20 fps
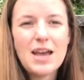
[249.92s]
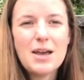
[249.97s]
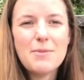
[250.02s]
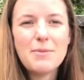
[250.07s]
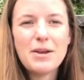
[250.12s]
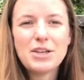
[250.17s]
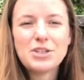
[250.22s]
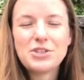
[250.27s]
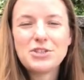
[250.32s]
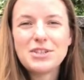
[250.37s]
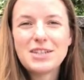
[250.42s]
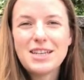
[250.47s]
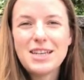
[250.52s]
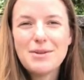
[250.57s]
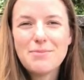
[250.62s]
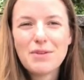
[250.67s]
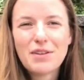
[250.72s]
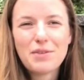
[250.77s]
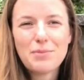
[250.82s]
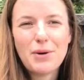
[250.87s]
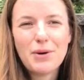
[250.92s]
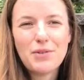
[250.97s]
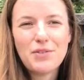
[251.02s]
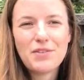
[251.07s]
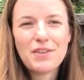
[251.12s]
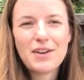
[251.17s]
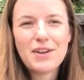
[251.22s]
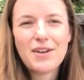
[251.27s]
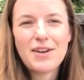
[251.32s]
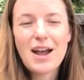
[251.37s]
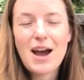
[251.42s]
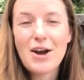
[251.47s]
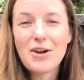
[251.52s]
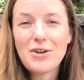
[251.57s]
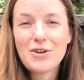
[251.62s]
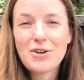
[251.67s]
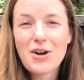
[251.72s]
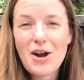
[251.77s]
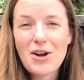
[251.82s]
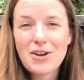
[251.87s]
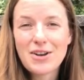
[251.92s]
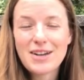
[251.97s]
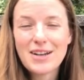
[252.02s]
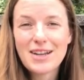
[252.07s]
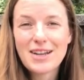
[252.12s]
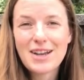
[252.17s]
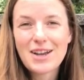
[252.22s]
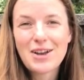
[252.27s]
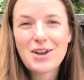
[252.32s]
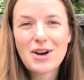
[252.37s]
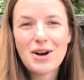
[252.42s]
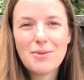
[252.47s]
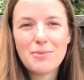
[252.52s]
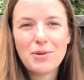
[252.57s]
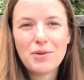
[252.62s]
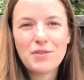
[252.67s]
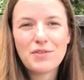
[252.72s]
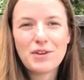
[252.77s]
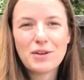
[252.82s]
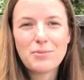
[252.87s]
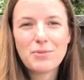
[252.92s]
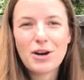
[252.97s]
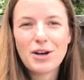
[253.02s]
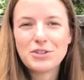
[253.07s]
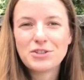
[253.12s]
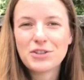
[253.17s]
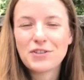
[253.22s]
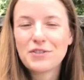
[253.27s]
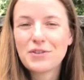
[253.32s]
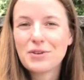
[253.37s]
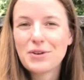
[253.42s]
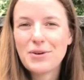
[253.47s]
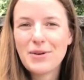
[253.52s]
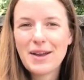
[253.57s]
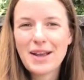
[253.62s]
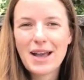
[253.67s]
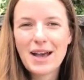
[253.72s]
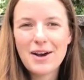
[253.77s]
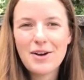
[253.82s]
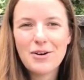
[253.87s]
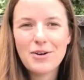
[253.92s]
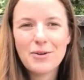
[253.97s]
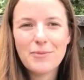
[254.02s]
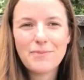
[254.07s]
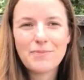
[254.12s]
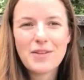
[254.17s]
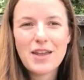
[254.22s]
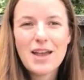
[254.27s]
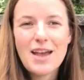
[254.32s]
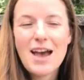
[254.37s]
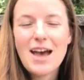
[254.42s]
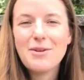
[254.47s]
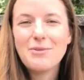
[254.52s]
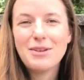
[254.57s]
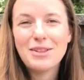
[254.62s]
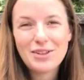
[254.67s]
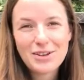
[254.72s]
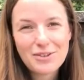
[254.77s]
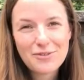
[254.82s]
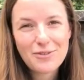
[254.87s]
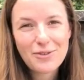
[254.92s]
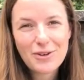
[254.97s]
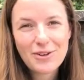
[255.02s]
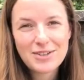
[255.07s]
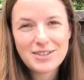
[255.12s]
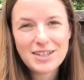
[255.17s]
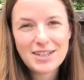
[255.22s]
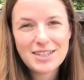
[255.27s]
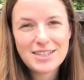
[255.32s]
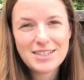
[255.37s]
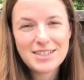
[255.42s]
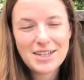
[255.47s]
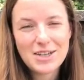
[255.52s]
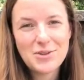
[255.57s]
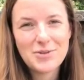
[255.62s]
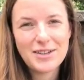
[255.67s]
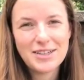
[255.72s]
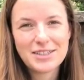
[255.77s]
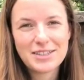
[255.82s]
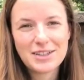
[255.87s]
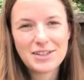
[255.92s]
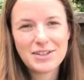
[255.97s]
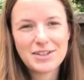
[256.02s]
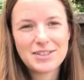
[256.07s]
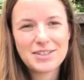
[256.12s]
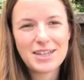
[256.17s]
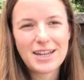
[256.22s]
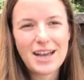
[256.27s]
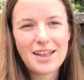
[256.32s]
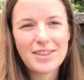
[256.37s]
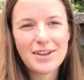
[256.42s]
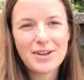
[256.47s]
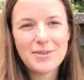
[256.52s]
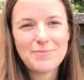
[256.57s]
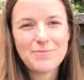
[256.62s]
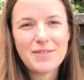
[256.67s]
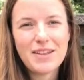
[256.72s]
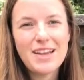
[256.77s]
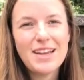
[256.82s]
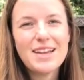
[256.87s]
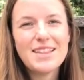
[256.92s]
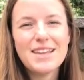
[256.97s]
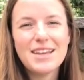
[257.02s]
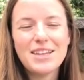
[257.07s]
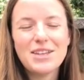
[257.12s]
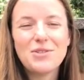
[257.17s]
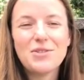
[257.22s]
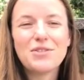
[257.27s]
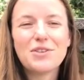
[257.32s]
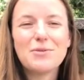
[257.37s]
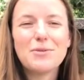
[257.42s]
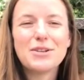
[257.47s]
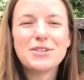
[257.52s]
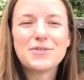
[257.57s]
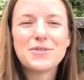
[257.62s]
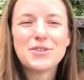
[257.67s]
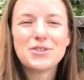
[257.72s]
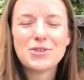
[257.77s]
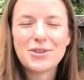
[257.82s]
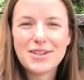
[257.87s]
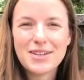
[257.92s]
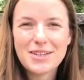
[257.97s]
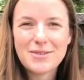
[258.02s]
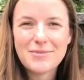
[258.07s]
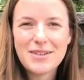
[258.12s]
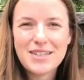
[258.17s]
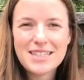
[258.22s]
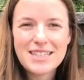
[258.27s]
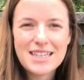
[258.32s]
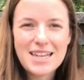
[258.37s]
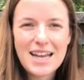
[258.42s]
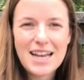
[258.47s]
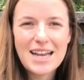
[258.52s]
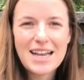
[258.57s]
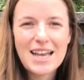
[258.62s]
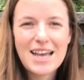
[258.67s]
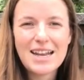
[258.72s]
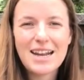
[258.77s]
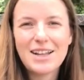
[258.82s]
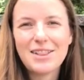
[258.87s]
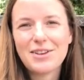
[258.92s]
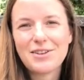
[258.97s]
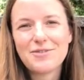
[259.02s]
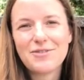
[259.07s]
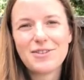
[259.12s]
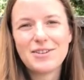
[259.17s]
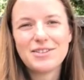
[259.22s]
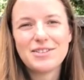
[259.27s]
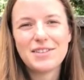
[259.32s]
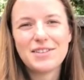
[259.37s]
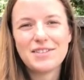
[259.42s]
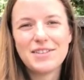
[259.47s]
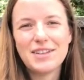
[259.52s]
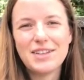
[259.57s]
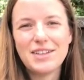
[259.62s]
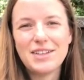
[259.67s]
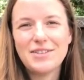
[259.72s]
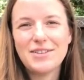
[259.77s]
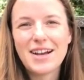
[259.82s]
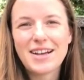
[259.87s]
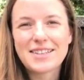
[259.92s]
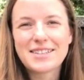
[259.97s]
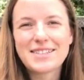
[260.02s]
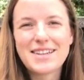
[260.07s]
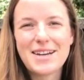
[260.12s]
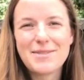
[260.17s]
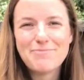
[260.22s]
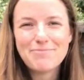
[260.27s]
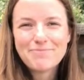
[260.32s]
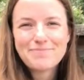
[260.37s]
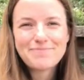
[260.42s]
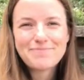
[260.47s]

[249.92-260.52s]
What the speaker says: Make sure to keep us posted on how your gardening and composting projects are going at home, and we look forward to continuing to learn together. Thank you so much for joining me today, and I look forward to seeing you next time.